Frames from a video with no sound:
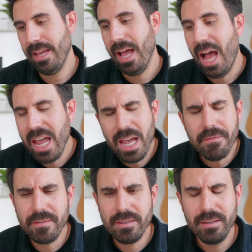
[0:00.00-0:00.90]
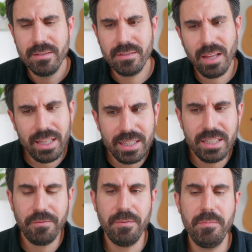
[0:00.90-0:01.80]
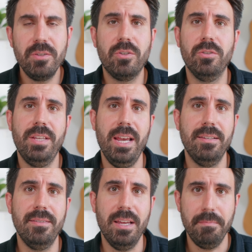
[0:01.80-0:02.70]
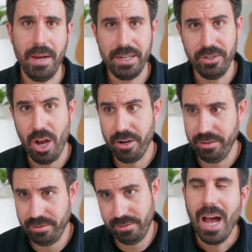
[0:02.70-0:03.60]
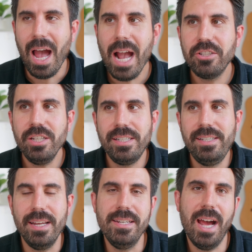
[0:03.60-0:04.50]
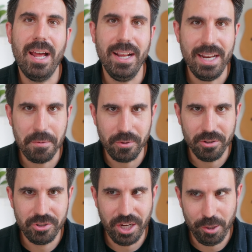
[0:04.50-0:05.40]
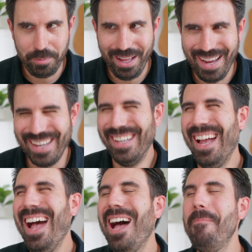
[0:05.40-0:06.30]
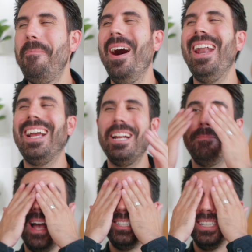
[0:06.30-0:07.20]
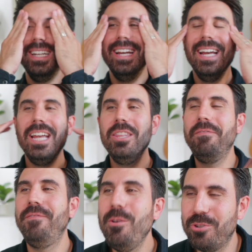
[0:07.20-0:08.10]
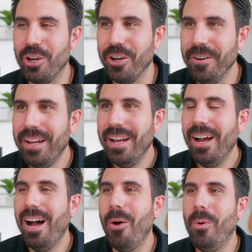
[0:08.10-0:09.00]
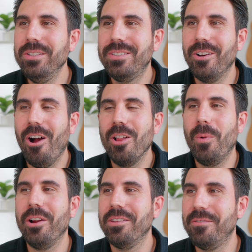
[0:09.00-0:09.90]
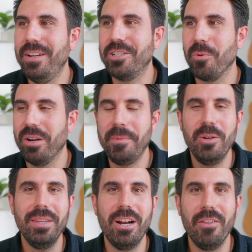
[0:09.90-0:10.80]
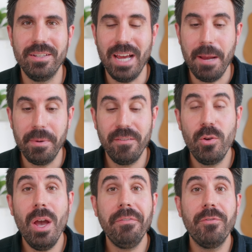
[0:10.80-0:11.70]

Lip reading: I have slightly different musical tastes than my daughters. I actually did not enable SharePlay, but I can imagine in the future, once they're all aware of this feature, we're gonna be doing that all the time. But if you have